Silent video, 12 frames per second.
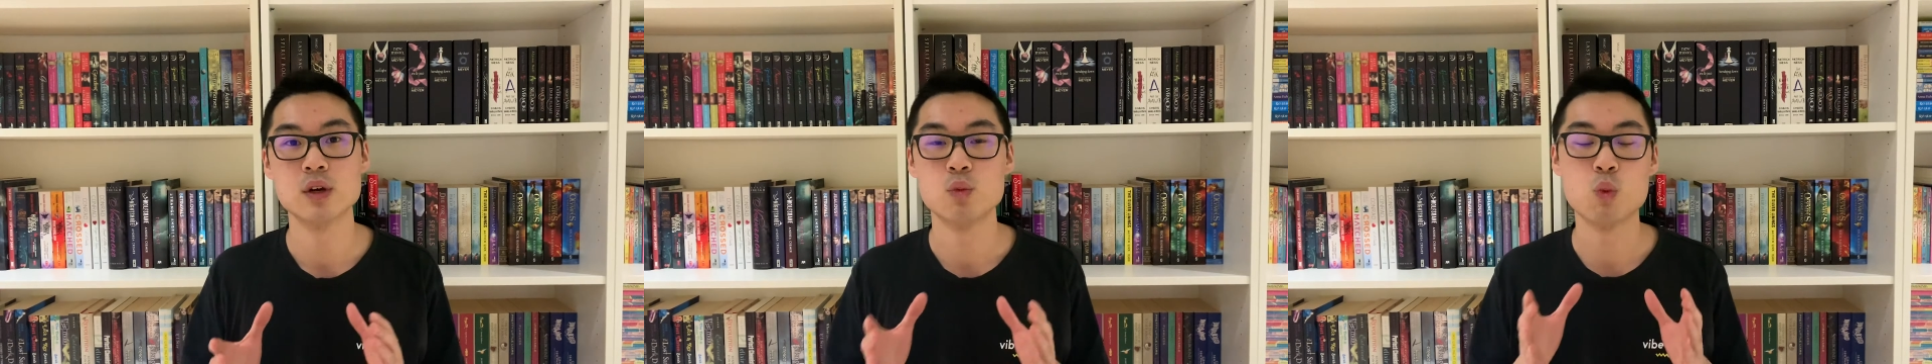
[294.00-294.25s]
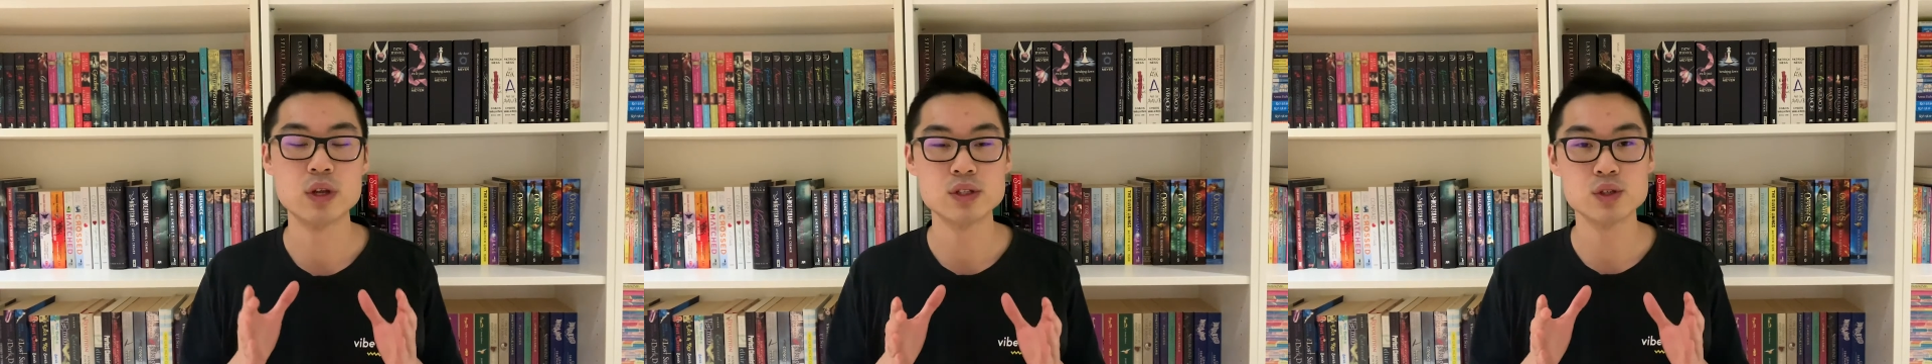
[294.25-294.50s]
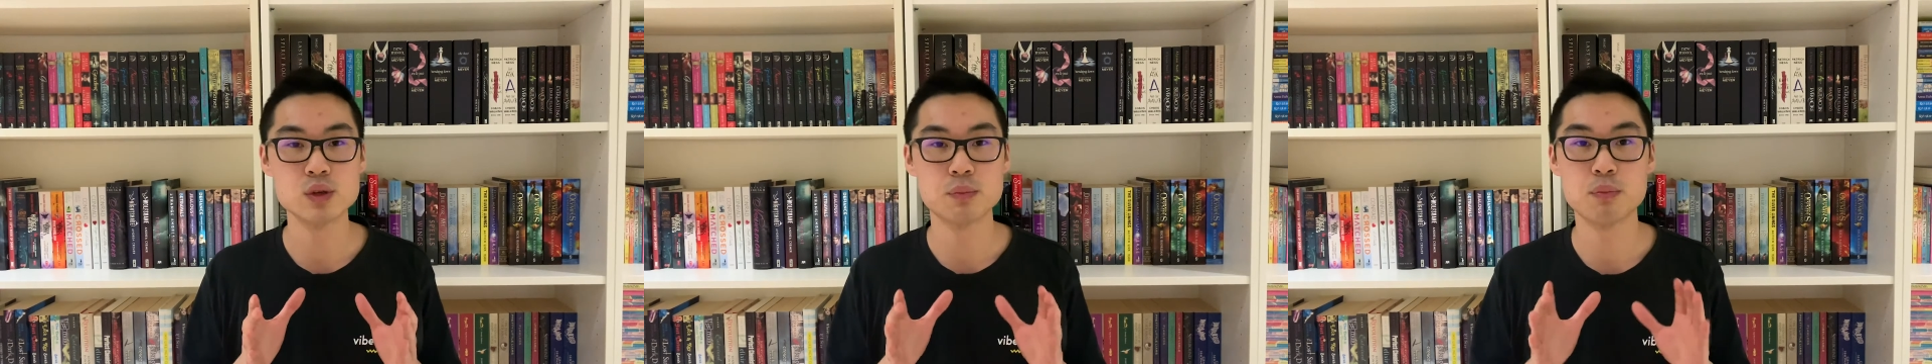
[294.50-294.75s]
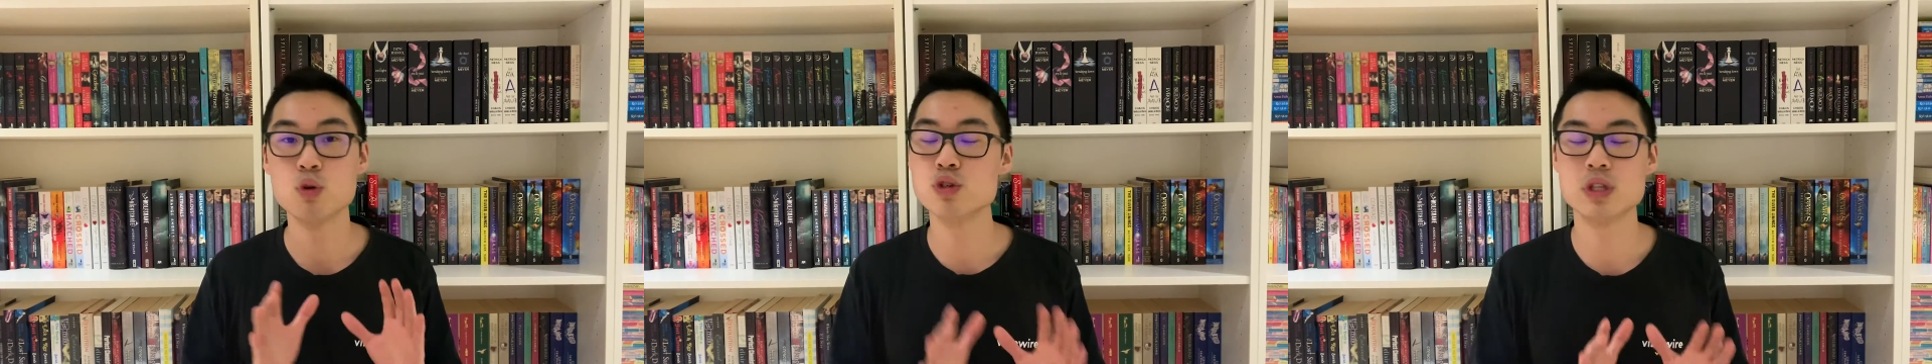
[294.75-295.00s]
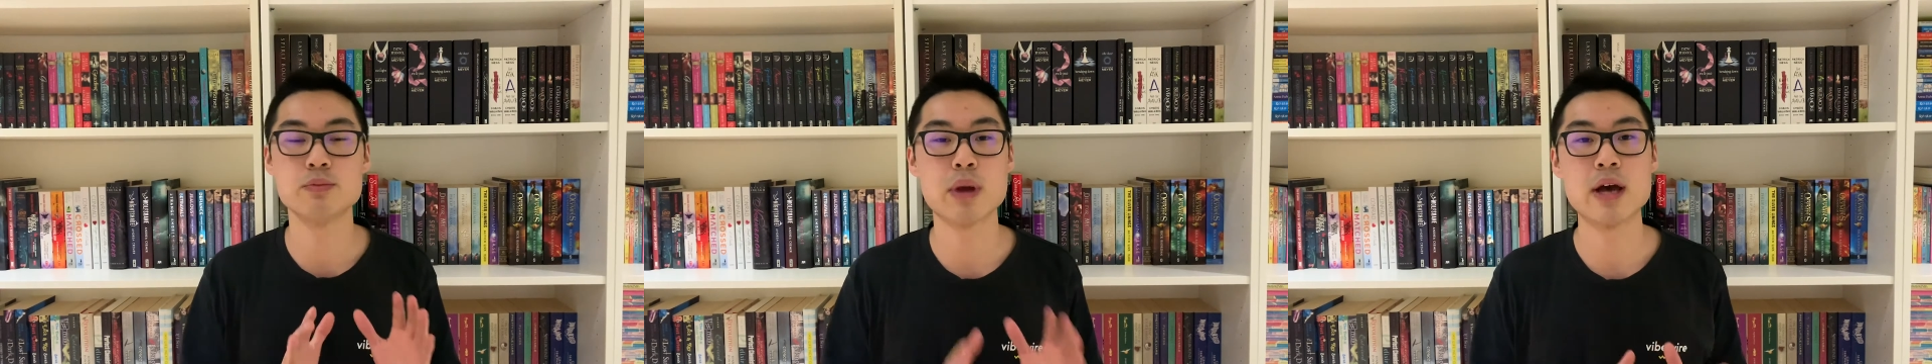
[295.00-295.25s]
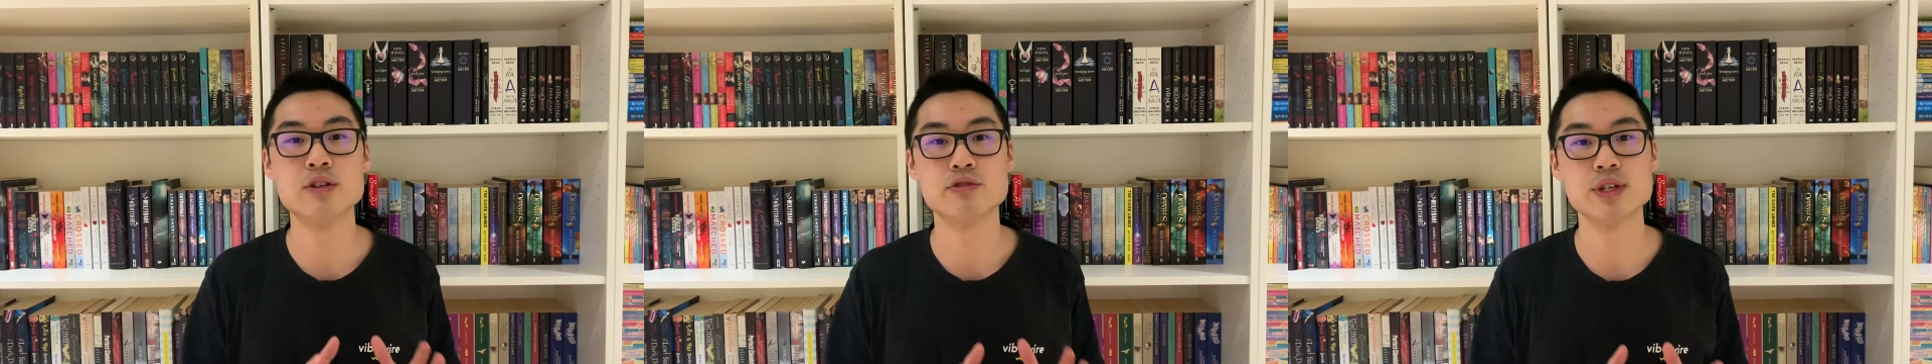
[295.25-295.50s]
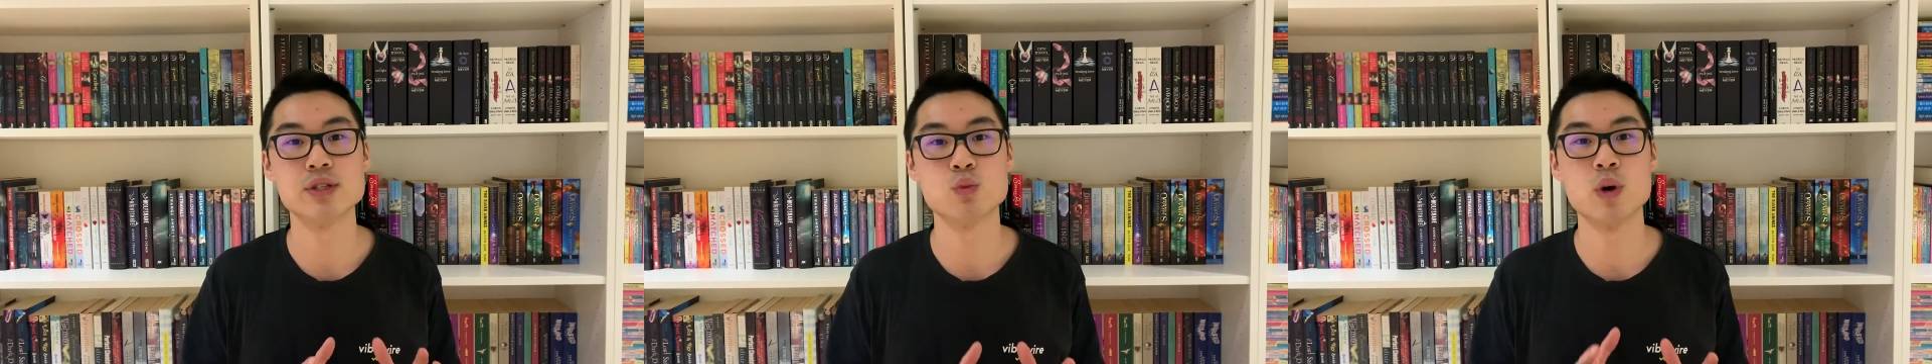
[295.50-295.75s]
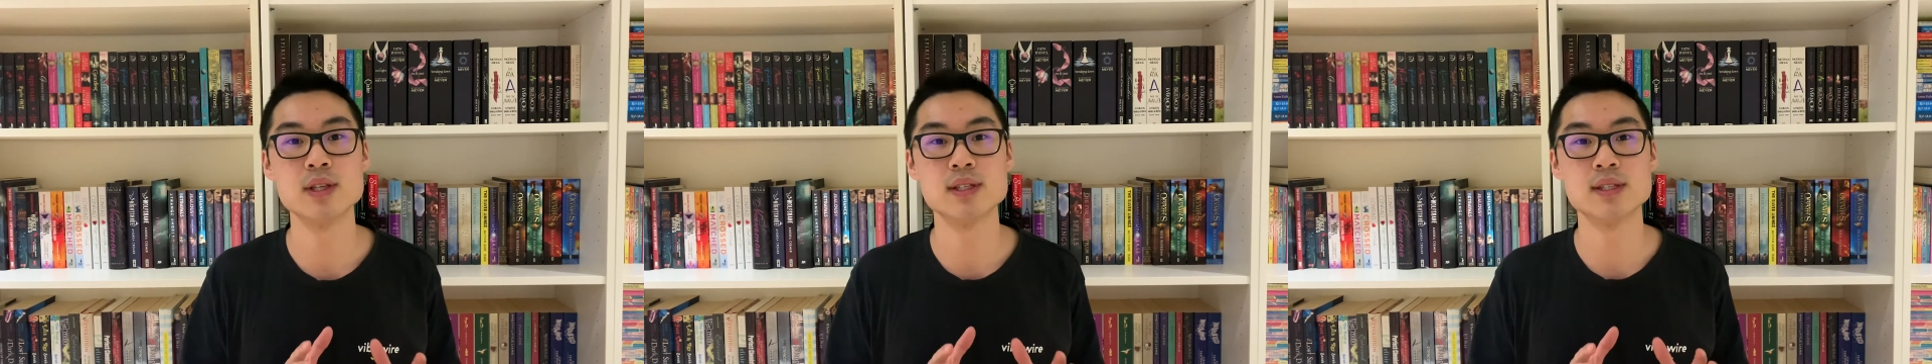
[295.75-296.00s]
Once you push the boundaries
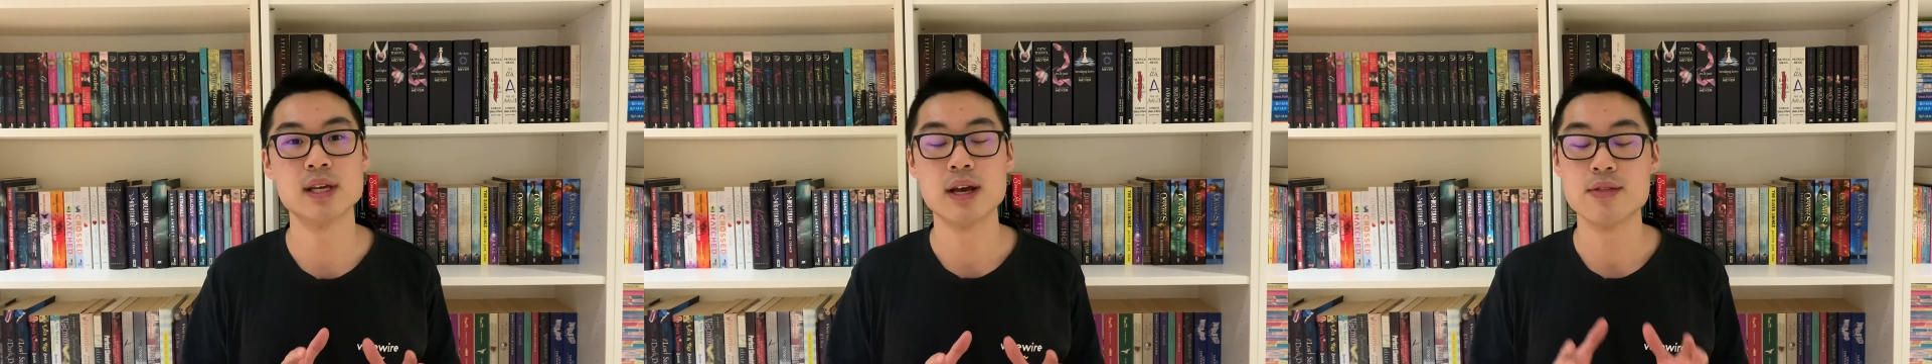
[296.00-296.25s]
once,